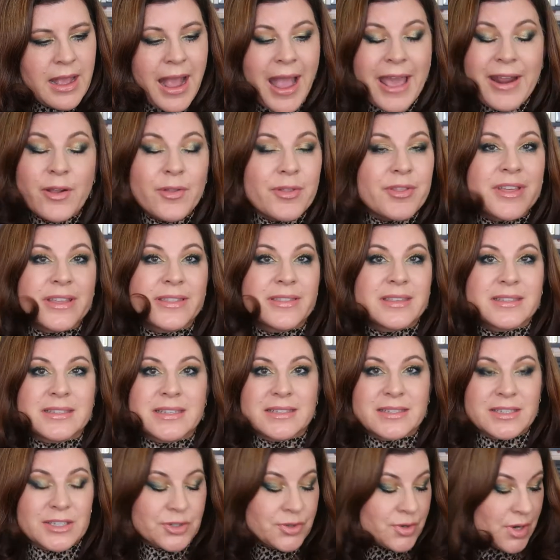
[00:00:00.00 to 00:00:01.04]
I don't think this
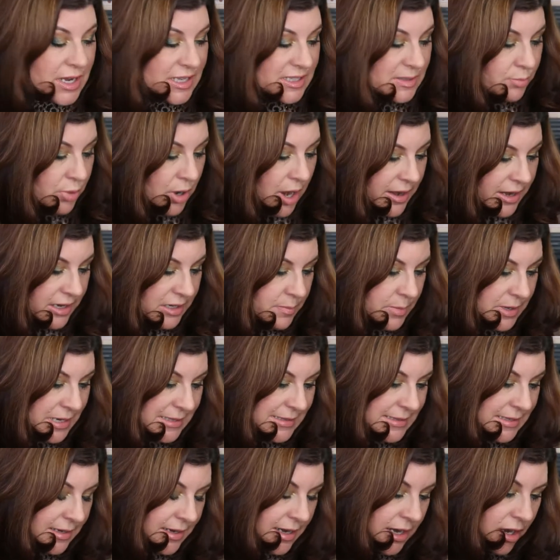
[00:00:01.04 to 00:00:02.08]
is a Truss product, but
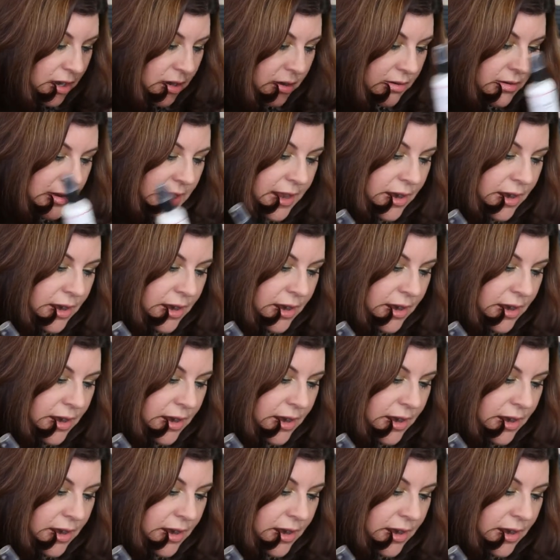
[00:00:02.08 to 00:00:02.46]
it's in here.